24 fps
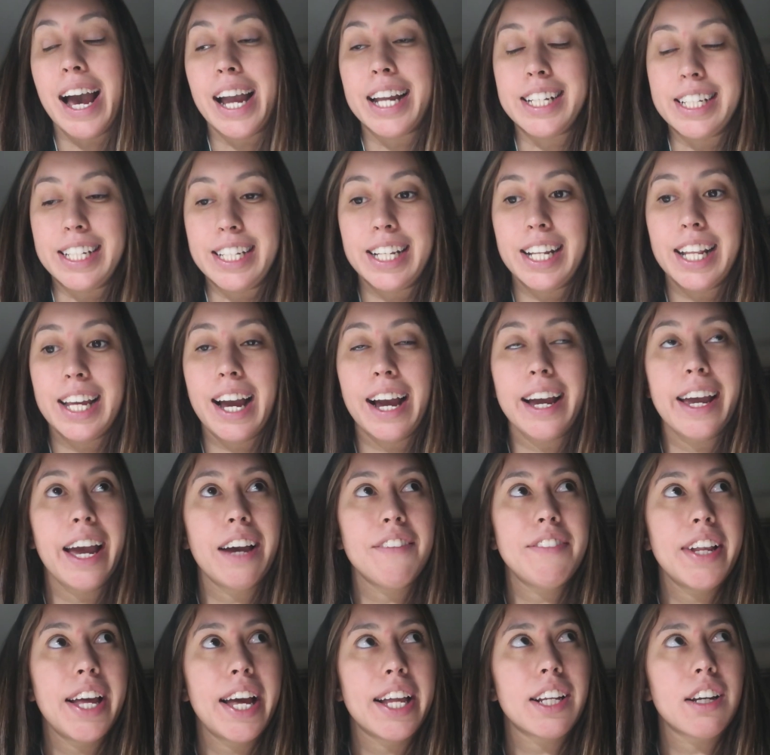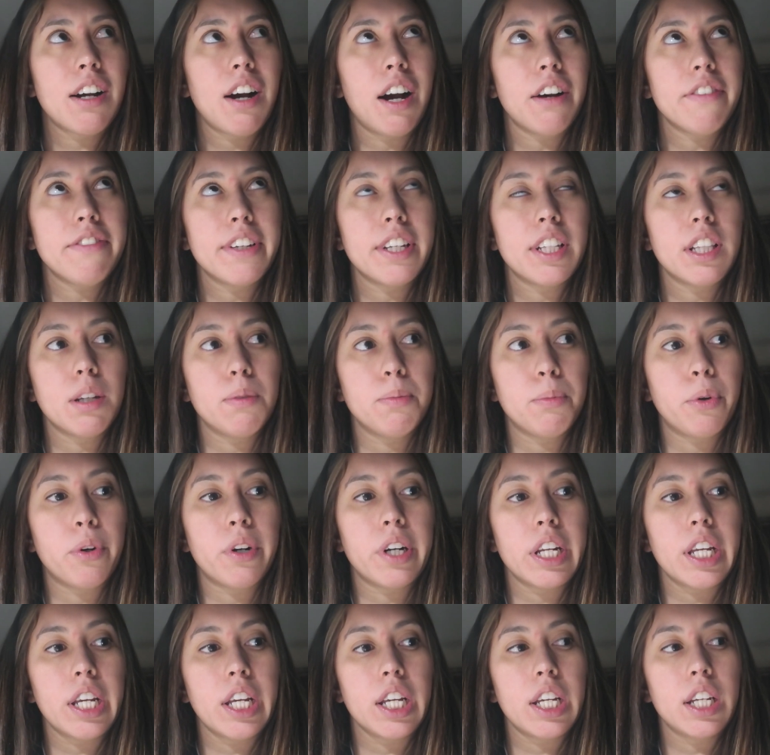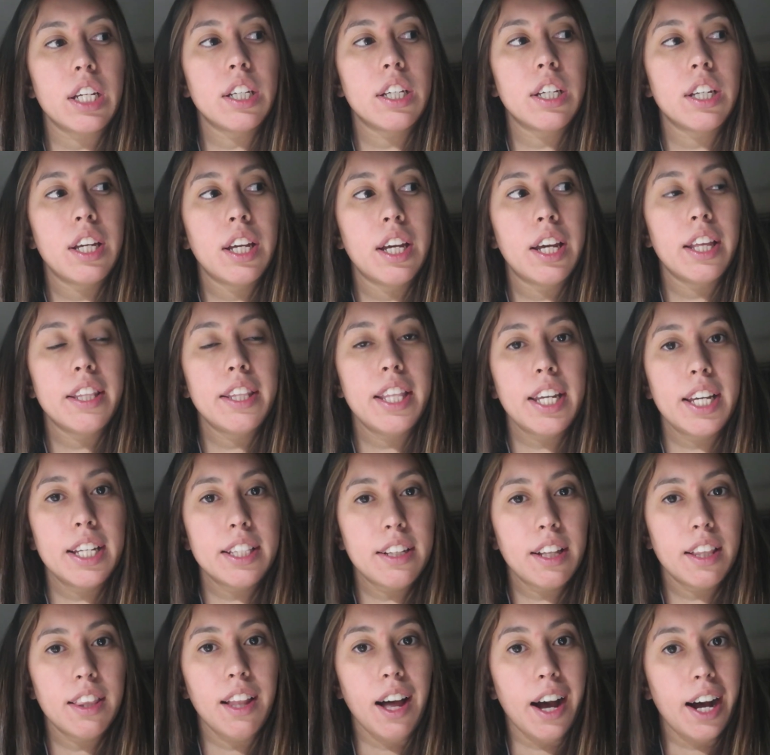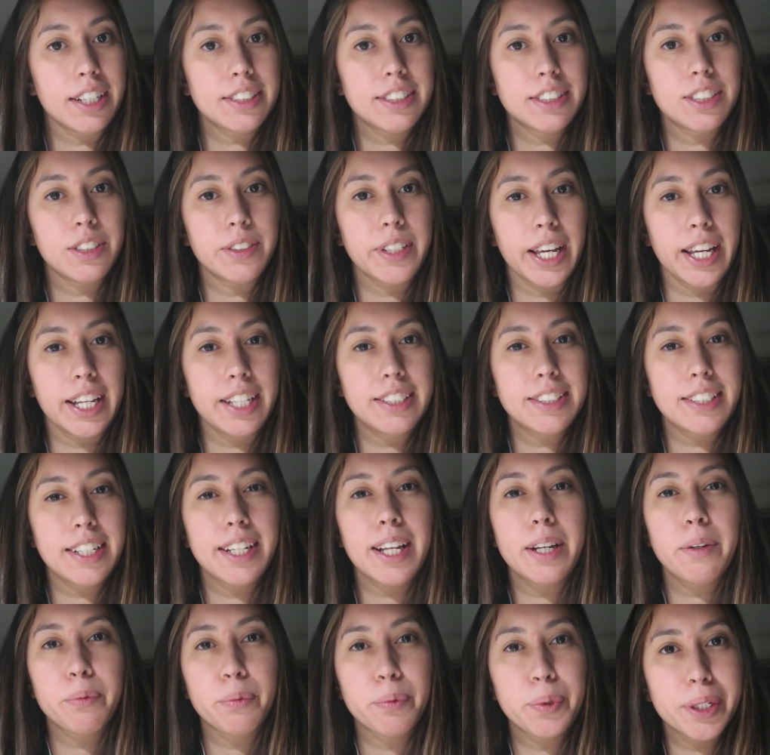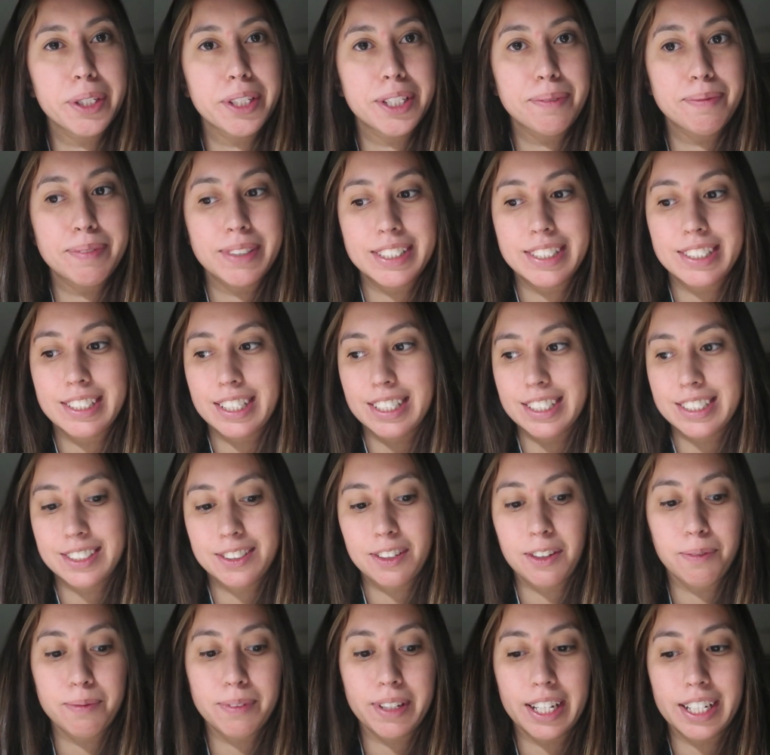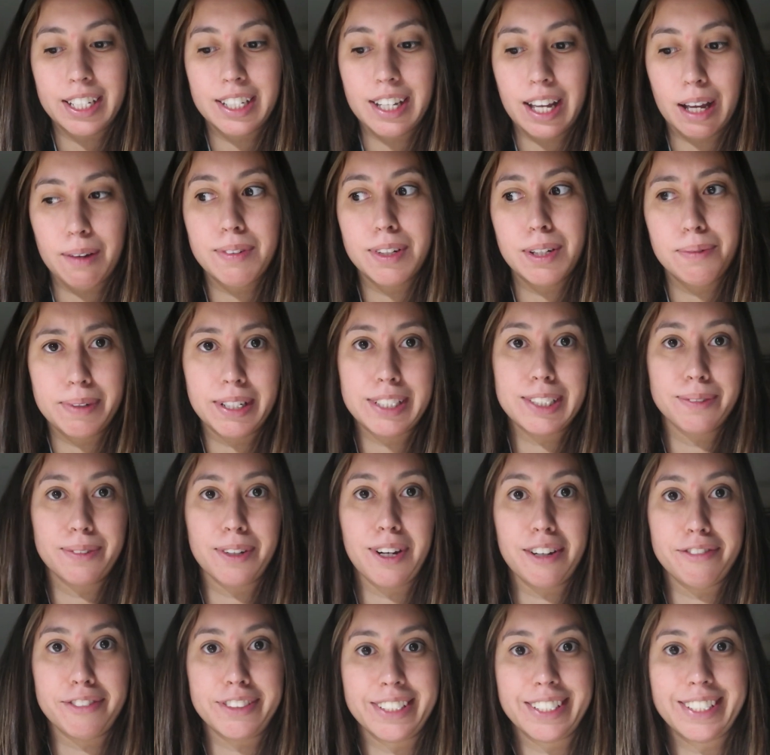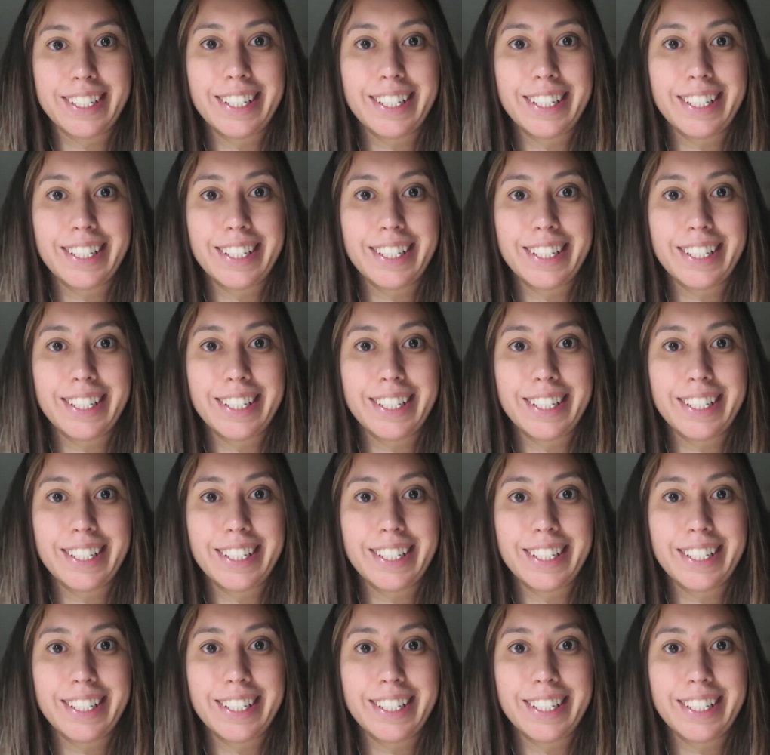I need it. I haven't had coffee in the morning, I think in the last two days, and I really miss it, so I'm like, I'm gonna make some coffee